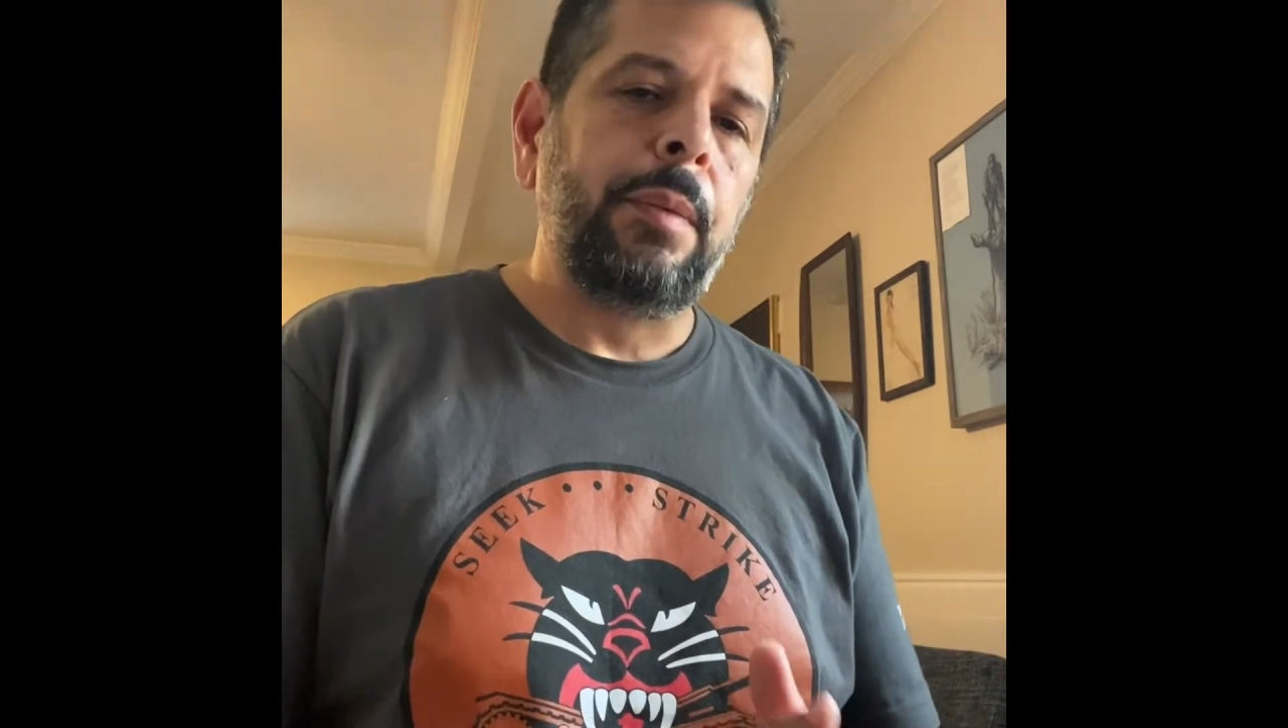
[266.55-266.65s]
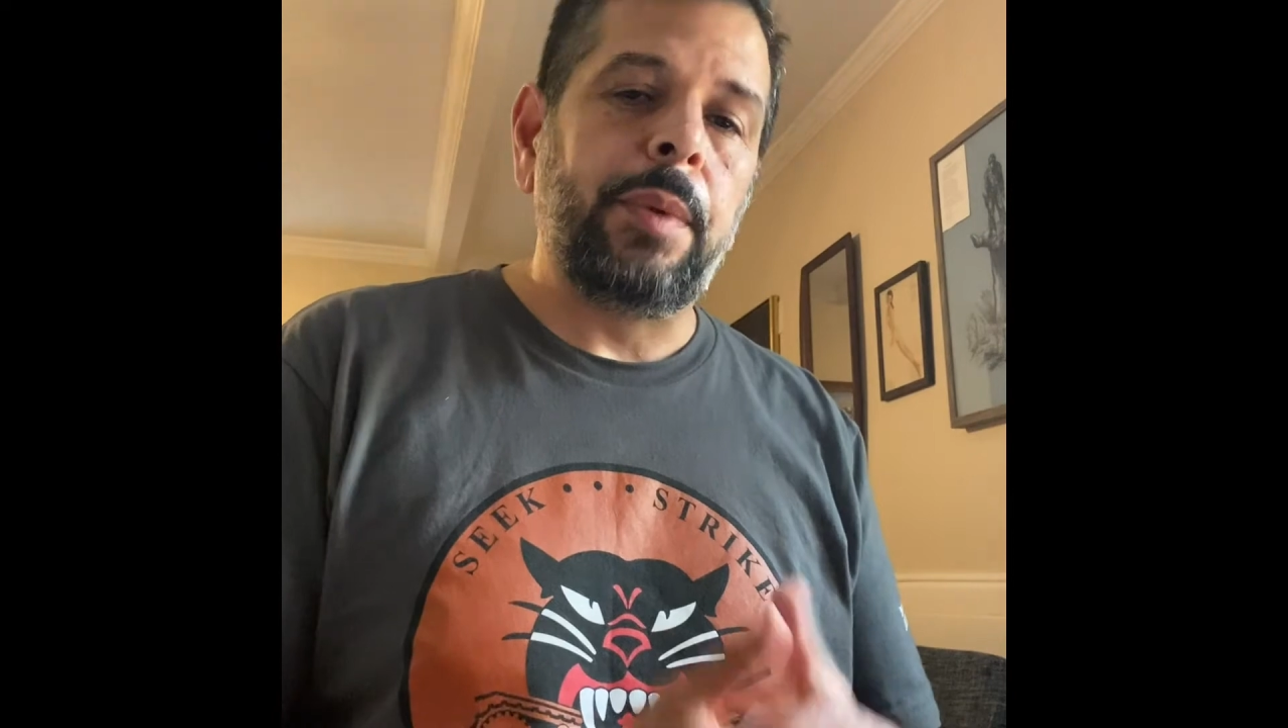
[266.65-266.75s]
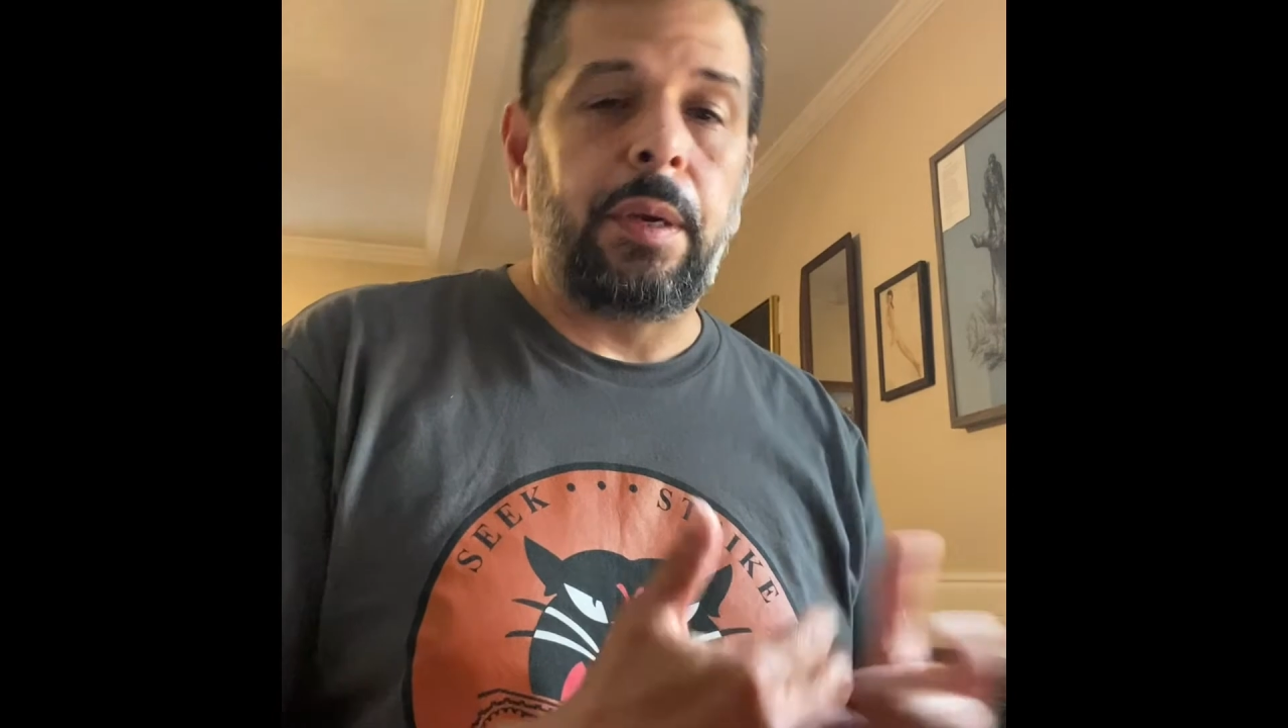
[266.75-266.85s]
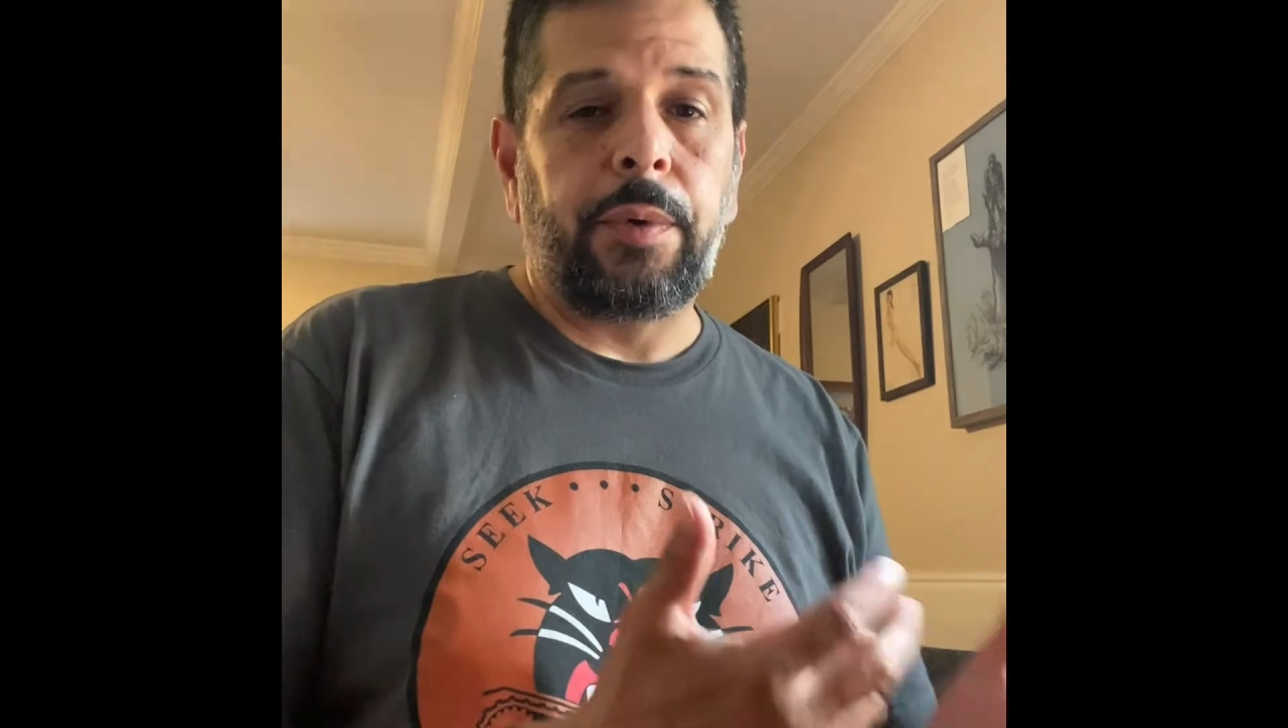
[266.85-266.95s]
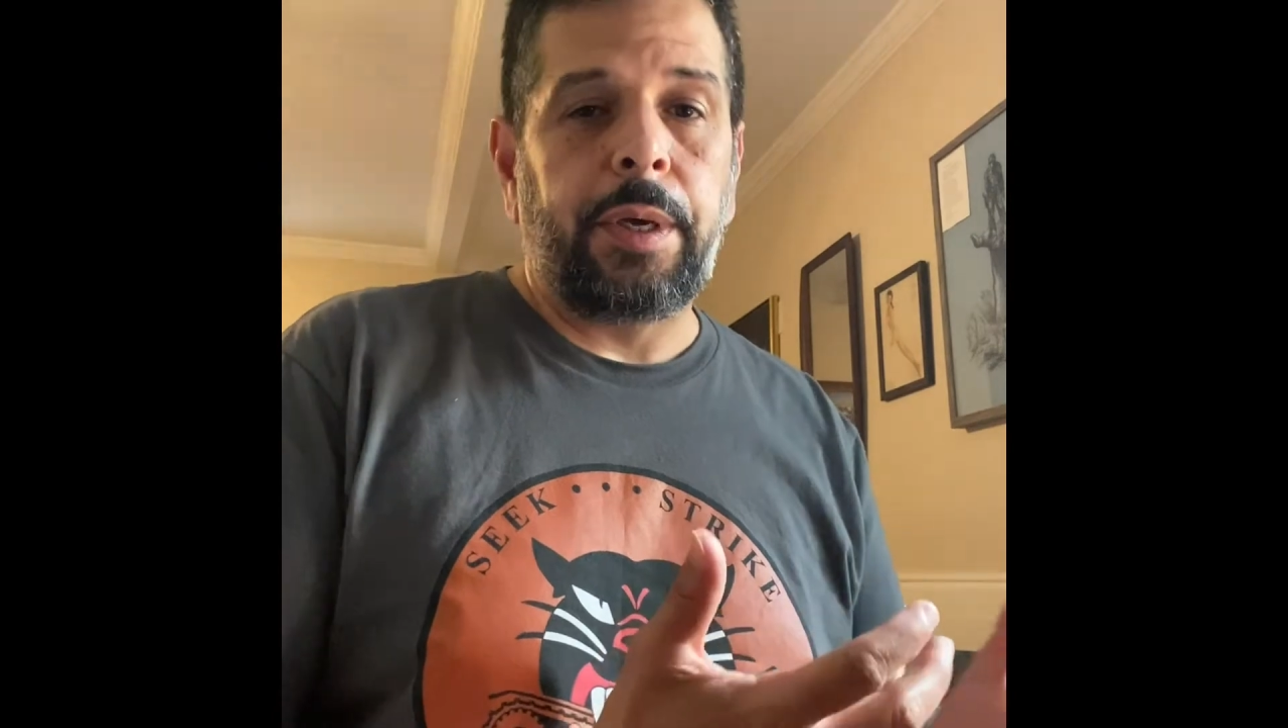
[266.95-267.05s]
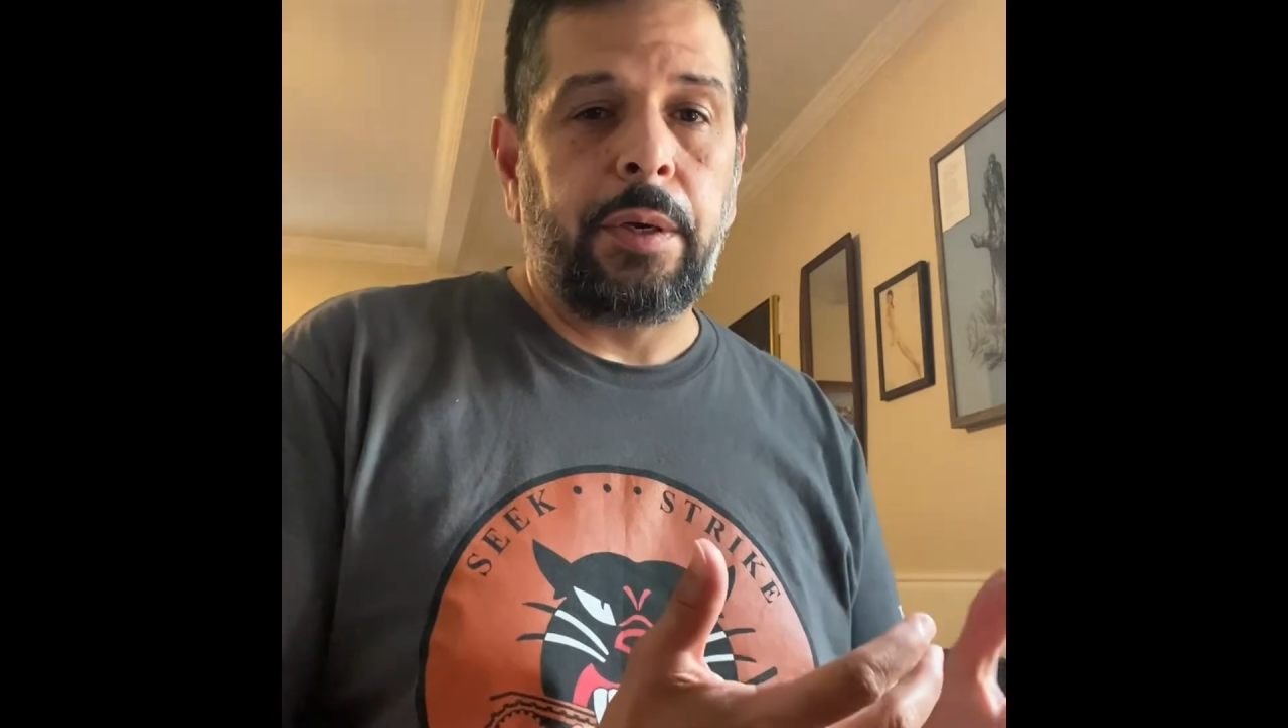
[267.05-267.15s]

anyway,